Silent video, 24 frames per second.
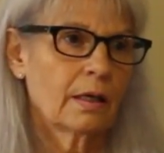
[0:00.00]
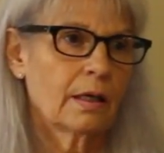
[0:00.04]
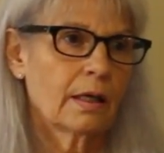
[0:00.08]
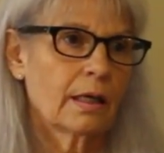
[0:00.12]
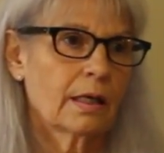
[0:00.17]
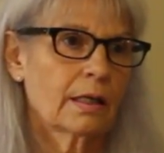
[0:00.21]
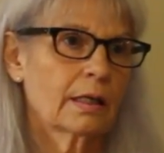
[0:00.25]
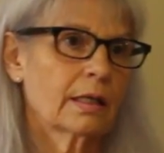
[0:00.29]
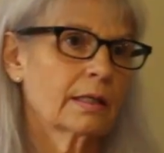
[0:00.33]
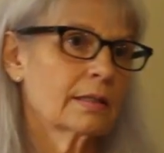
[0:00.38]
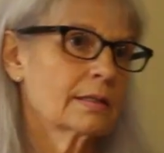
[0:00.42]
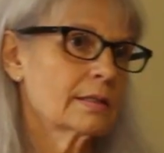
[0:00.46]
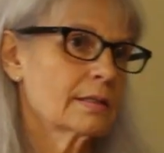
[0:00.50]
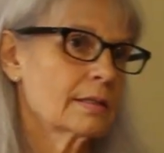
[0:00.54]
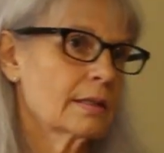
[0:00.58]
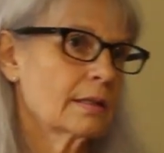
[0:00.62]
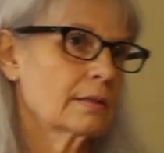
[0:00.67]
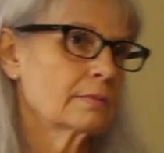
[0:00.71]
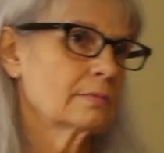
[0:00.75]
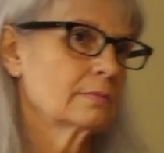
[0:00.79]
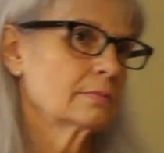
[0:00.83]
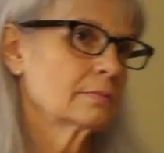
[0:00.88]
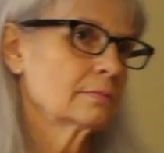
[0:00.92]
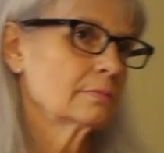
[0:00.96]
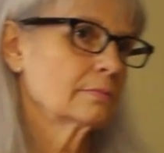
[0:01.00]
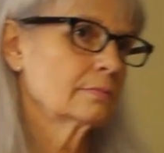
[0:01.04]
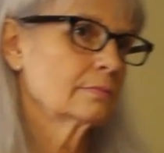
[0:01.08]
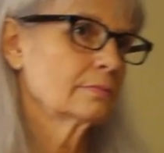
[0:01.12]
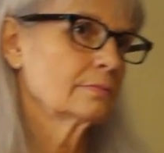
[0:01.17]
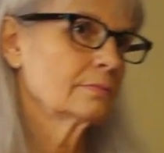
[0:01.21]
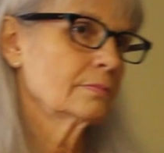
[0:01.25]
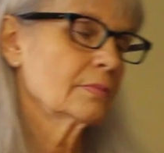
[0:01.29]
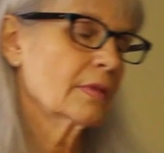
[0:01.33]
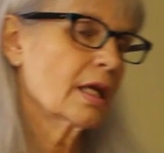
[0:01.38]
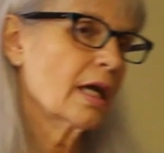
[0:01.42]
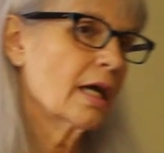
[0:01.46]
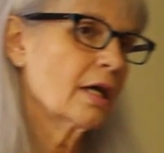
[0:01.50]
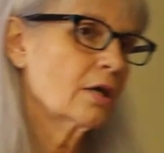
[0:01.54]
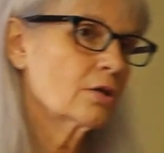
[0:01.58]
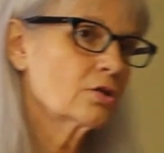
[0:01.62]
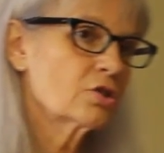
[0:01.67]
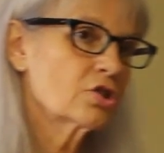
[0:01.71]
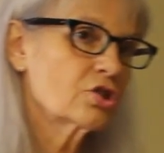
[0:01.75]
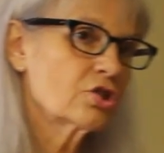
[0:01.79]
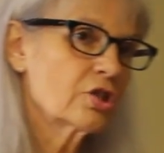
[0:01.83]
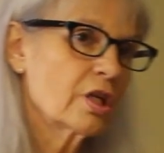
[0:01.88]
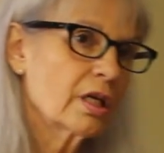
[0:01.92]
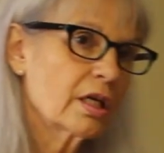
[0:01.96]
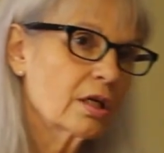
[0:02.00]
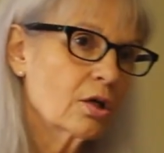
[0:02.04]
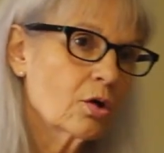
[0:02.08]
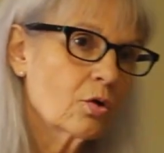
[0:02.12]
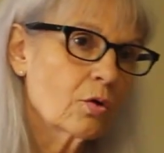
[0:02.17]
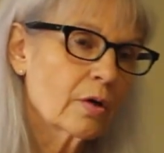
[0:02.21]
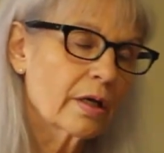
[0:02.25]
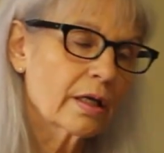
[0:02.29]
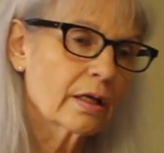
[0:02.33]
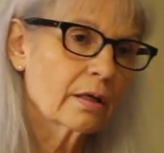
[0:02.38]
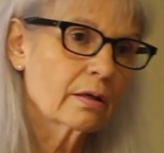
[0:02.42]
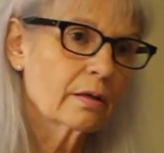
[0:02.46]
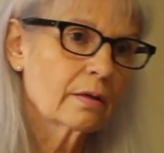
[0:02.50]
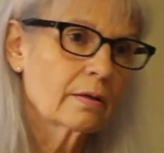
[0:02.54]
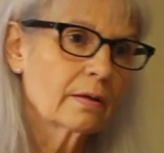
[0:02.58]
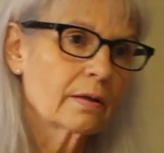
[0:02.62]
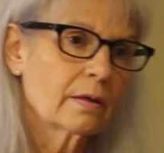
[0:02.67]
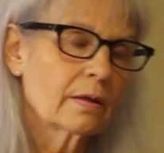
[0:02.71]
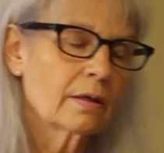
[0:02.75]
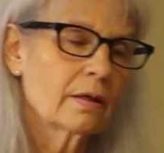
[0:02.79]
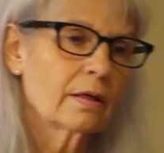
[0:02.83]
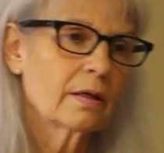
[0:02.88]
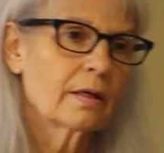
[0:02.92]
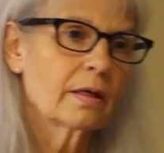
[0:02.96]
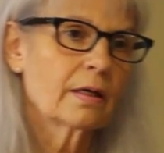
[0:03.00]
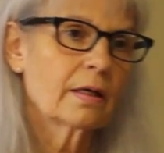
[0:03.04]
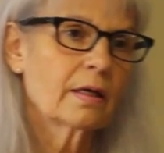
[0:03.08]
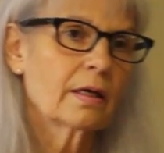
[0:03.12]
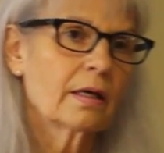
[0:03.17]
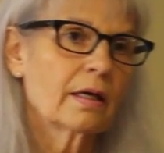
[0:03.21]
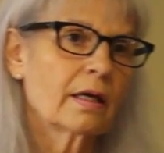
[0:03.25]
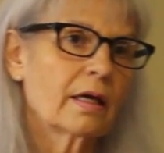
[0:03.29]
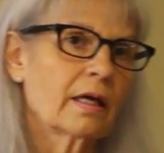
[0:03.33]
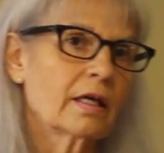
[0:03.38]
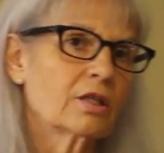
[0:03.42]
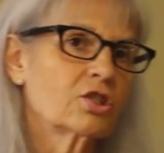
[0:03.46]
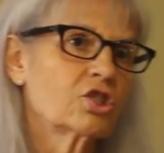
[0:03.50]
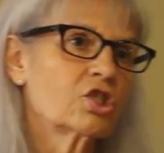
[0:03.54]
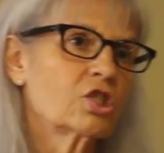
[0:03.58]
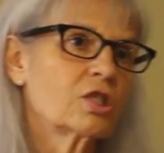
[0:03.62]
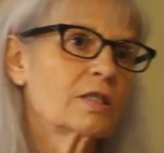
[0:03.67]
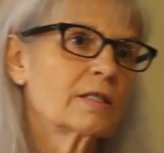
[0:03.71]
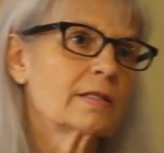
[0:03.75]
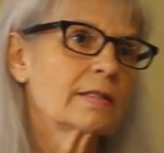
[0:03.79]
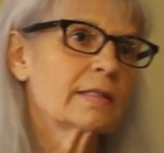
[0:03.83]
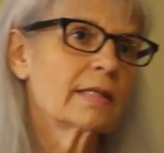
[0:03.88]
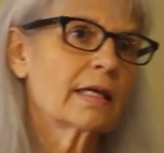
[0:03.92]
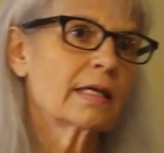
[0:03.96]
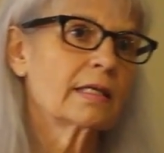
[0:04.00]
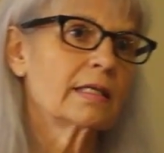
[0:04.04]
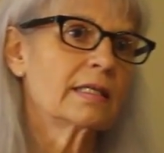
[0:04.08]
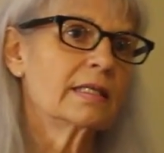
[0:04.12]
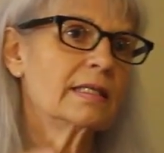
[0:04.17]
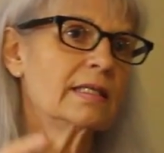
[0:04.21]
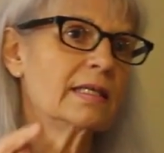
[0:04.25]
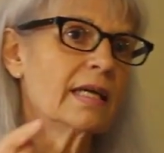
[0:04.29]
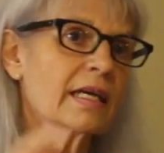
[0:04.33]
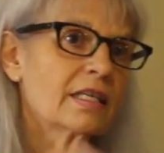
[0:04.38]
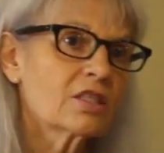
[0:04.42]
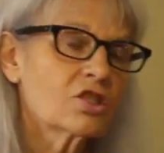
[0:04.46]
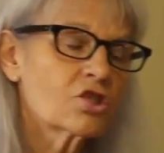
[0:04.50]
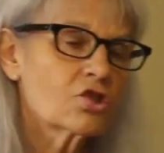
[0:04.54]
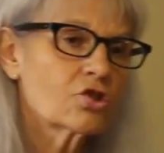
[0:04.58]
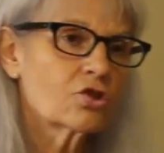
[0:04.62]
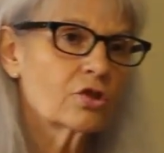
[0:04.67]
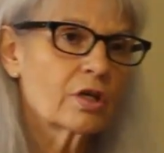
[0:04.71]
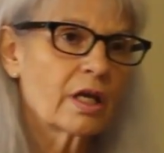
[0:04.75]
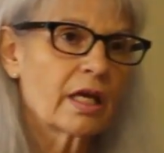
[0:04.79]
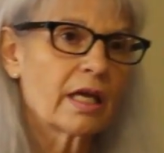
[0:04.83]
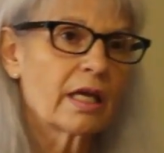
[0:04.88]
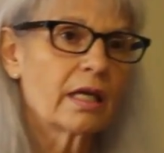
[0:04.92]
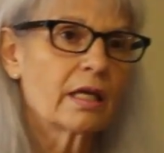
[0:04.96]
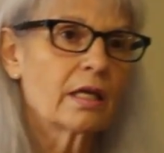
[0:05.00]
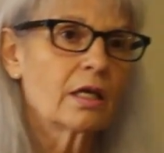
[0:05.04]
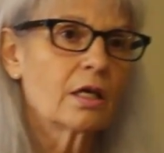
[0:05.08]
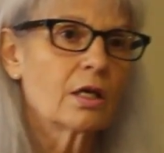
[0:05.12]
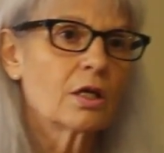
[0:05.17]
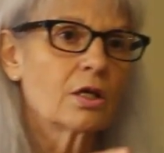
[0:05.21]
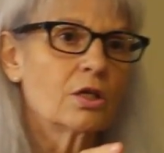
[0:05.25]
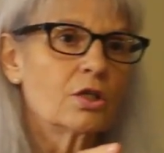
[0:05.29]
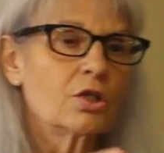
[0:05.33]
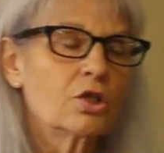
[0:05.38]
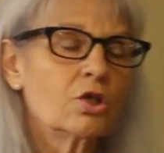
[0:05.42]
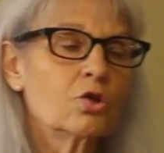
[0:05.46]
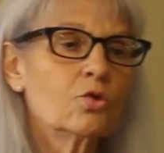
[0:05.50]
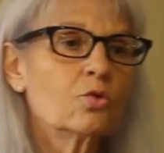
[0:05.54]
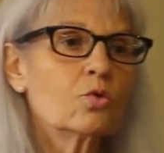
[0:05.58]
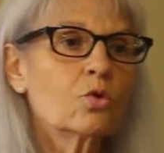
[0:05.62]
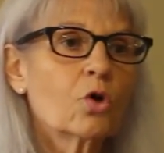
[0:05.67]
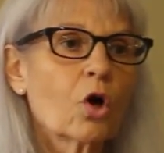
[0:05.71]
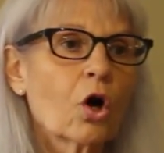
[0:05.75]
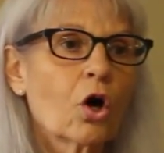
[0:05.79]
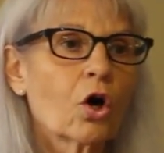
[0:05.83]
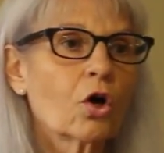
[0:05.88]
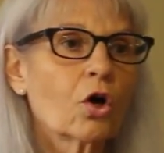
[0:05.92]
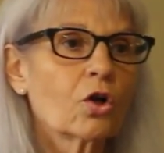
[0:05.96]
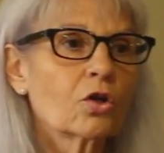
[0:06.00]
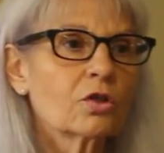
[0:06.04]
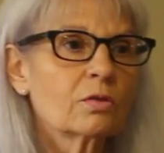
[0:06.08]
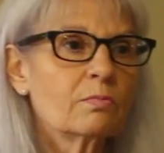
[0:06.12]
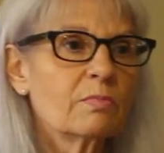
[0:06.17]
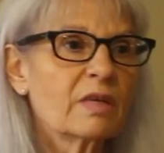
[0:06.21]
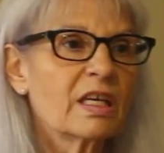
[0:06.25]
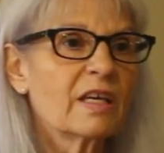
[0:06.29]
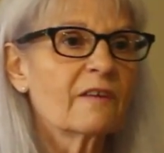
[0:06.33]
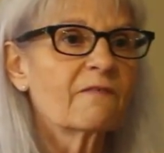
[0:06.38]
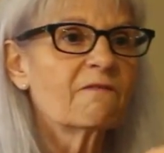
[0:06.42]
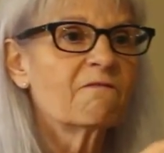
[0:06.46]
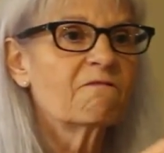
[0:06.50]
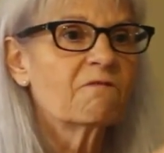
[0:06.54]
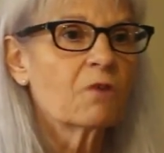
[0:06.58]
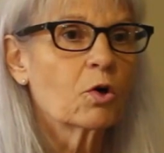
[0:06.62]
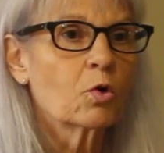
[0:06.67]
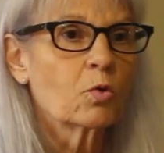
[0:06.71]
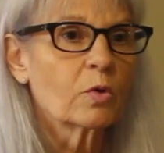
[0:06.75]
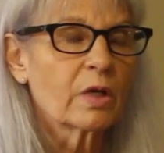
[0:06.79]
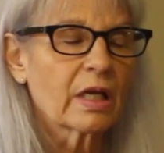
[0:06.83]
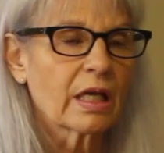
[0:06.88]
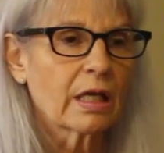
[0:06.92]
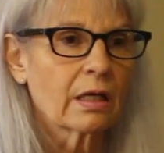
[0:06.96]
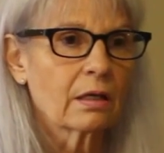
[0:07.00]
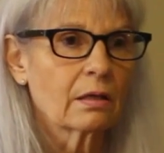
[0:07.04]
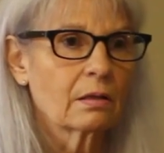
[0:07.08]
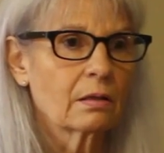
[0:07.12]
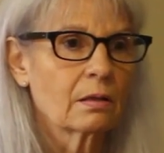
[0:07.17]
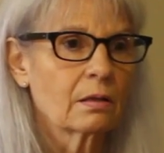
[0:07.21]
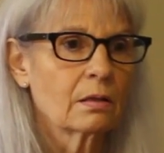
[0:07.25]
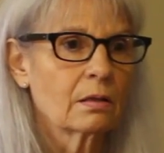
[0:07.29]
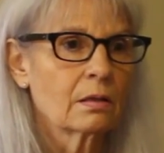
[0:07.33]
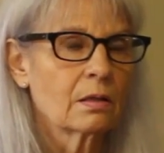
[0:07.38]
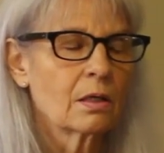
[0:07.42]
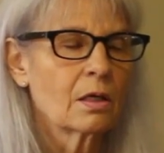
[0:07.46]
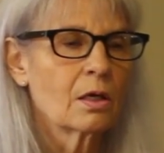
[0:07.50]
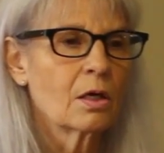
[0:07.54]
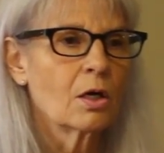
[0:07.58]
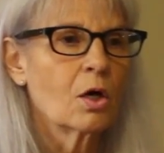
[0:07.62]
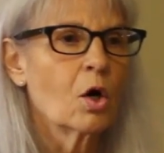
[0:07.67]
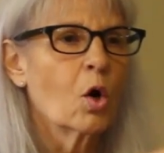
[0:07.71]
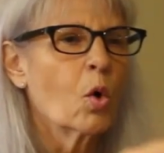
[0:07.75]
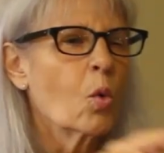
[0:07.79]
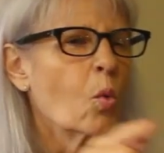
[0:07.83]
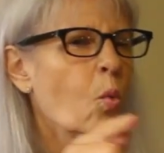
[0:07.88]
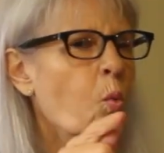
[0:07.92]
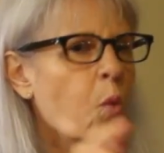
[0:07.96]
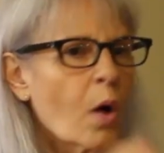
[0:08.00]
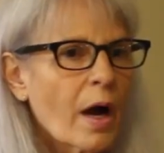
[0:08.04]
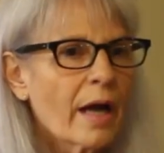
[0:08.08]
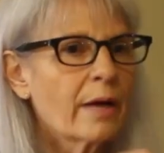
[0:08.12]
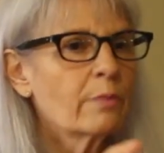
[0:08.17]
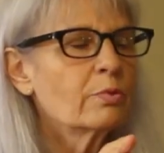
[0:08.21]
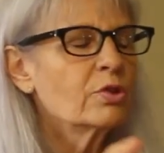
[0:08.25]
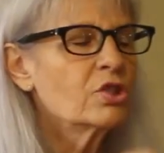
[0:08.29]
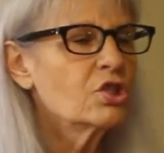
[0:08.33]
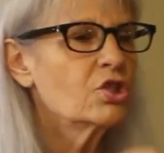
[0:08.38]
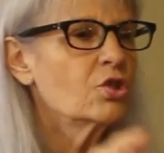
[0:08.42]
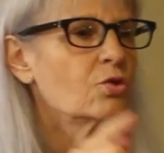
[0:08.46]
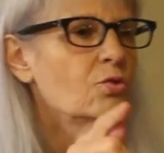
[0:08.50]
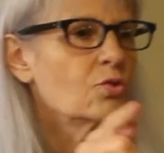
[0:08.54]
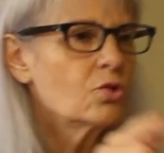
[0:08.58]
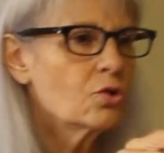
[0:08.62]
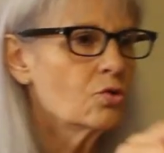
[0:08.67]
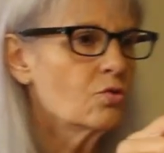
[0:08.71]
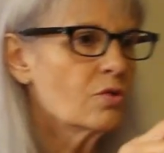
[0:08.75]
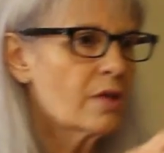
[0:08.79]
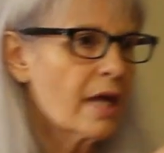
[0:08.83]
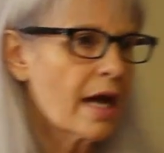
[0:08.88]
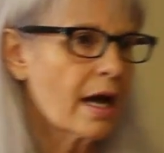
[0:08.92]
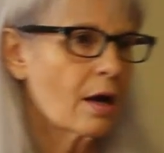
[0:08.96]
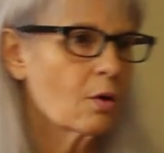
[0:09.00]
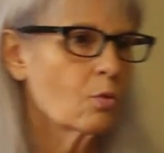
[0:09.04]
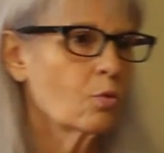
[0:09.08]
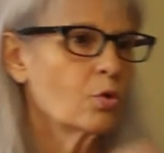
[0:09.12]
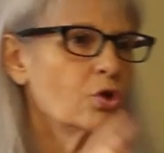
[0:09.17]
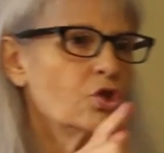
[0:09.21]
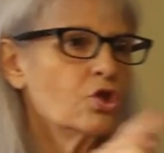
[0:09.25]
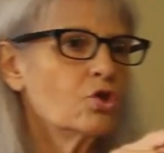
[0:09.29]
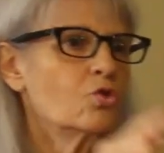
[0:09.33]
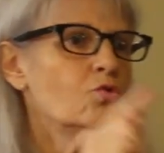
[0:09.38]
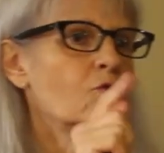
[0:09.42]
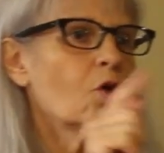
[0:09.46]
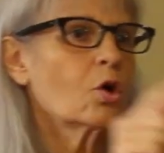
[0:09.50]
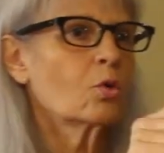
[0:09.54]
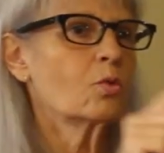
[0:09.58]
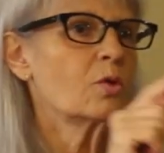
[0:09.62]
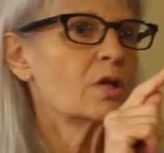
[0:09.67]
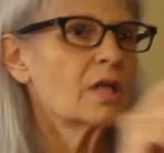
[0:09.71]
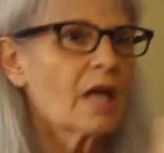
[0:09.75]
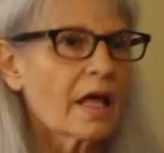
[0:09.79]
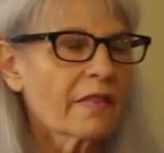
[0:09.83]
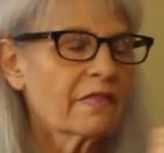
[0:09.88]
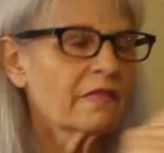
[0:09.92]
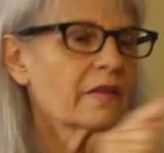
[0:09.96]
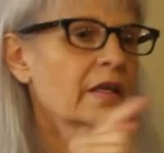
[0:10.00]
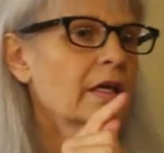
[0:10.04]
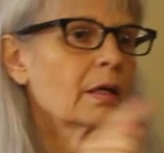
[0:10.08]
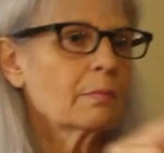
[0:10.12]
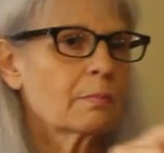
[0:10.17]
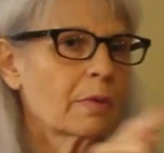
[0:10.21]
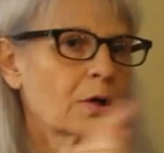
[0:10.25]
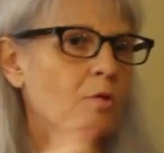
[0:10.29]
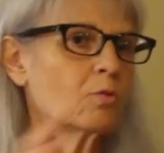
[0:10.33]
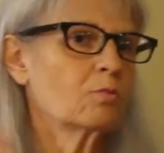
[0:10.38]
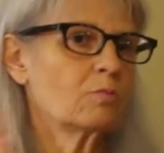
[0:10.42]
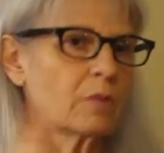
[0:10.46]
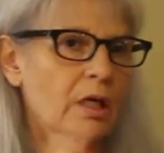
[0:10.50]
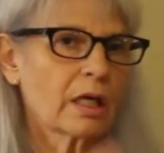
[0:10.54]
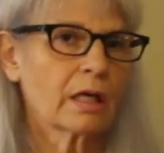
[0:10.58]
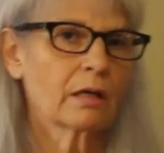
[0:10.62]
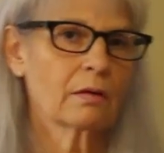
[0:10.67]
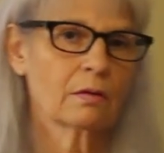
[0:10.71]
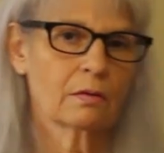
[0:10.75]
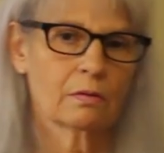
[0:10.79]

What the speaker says: and I said, "How's your day going?" And she said, "Yesterday you called me a phony. Why would you do that when you know nothing about me?"